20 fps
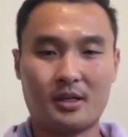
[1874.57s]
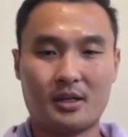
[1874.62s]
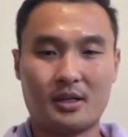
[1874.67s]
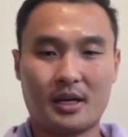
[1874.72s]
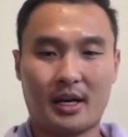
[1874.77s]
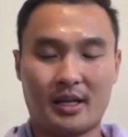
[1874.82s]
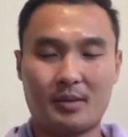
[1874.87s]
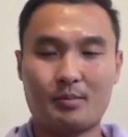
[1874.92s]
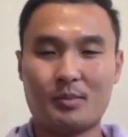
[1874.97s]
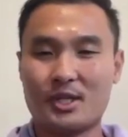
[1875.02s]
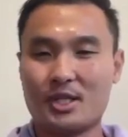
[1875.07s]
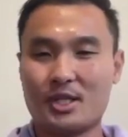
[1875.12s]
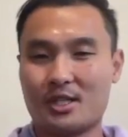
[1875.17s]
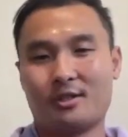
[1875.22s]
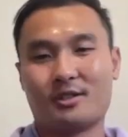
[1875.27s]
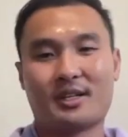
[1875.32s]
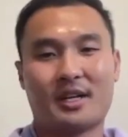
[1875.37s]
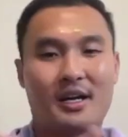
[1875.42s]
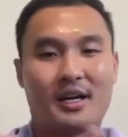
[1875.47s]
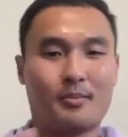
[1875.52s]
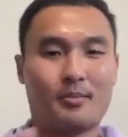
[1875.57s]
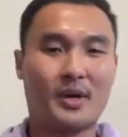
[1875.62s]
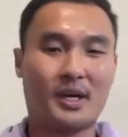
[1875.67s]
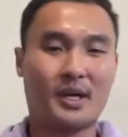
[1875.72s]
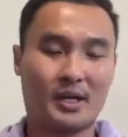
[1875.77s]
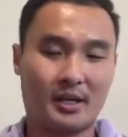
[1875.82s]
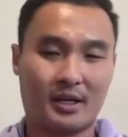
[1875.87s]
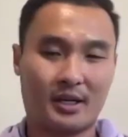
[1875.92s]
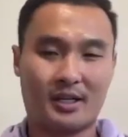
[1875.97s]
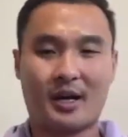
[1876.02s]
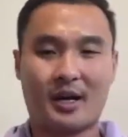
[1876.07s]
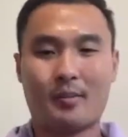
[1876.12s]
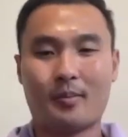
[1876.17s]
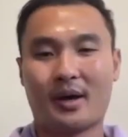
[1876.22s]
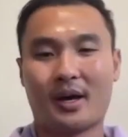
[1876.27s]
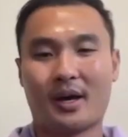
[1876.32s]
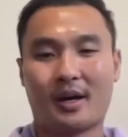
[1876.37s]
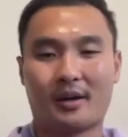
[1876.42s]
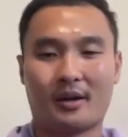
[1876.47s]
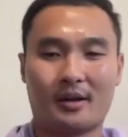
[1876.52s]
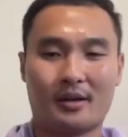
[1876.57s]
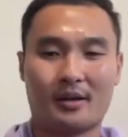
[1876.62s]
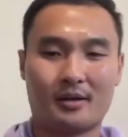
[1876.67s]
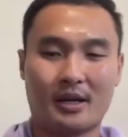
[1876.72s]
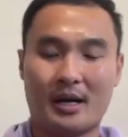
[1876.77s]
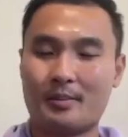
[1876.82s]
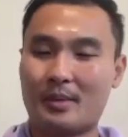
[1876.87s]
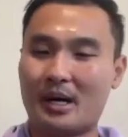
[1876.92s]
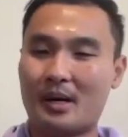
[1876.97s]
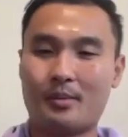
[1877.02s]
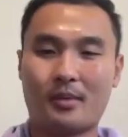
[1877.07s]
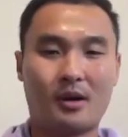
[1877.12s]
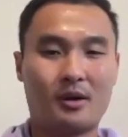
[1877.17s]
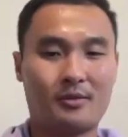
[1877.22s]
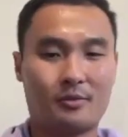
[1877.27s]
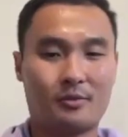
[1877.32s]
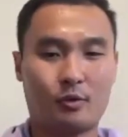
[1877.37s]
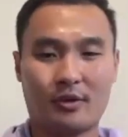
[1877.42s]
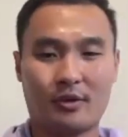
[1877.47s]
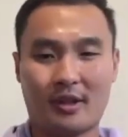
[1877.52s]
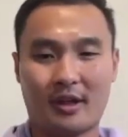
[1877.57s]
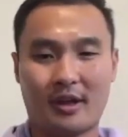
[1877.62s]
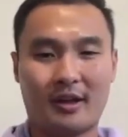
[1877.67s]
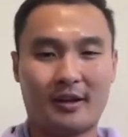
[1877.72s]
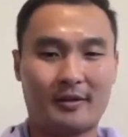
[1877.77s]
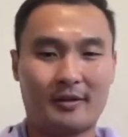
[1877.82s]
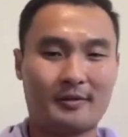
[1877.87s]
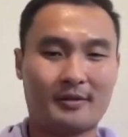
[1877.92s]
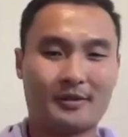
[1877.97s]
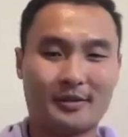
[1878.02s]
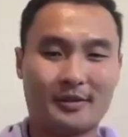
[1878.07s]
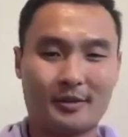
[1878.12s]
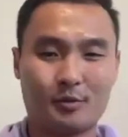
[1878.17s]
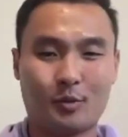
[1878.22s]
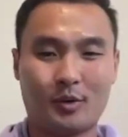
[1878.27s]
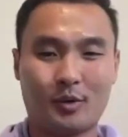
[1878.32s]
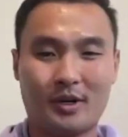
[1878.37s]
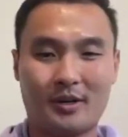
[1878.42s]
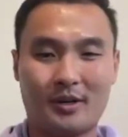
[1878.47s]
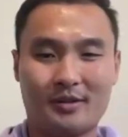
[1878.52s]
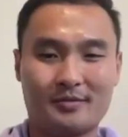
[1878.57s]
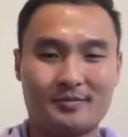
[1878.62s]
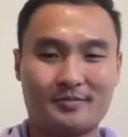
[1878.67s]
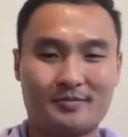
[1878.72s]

I think machines kind of making a comeback, and I'm all for that as well.